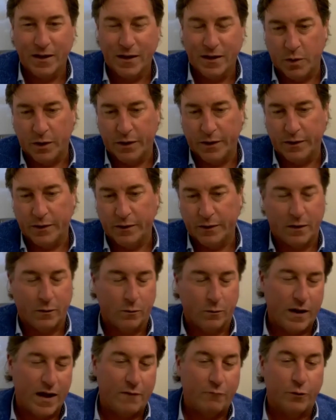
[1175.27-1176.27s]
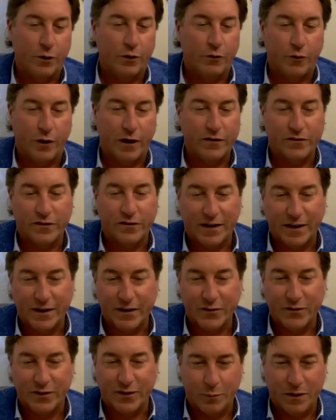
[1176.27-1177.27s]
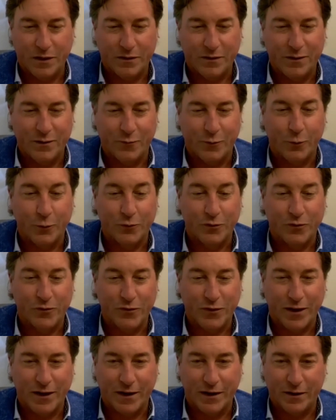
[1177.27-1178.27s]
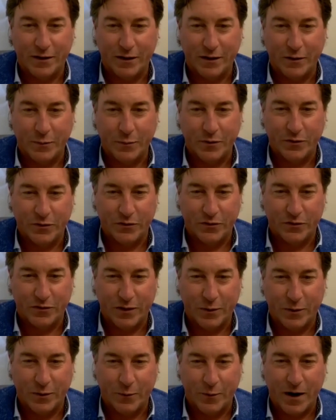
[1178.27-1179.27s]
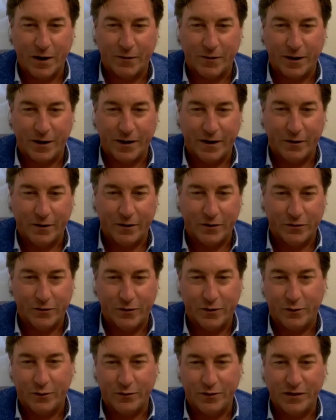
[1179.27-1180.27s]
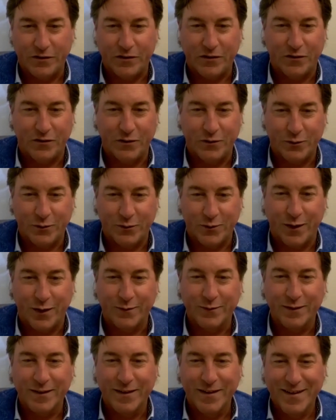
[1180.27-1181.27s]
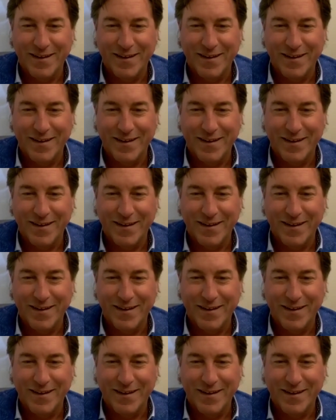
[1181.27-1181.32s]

But I don't have regrets, I guess. It would be difficult to say in the position that we're at right now, because it all teaches you stuff.